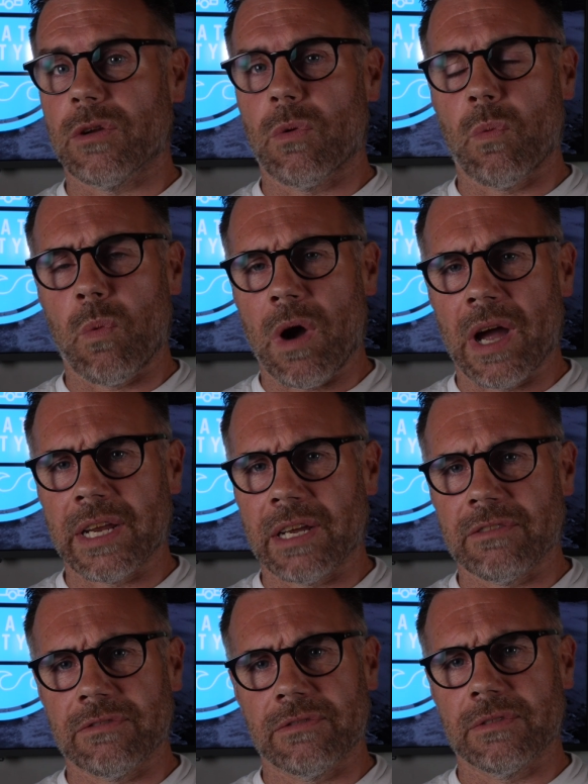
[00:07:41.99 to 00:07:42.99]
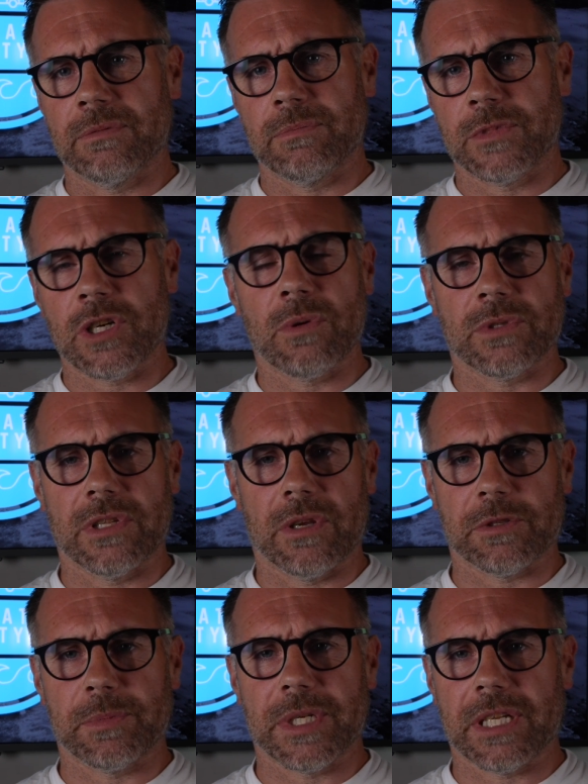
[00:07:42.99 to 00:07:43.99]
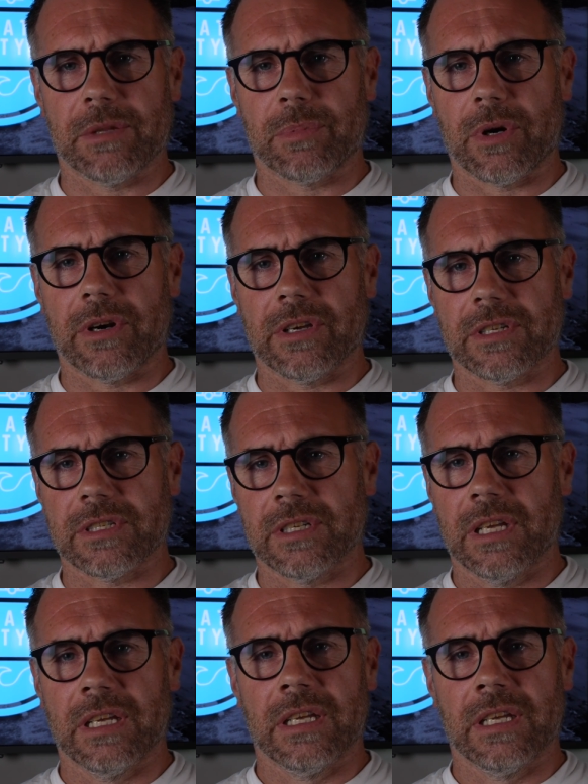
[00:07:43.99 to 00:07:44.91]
why I've chosen those particular products,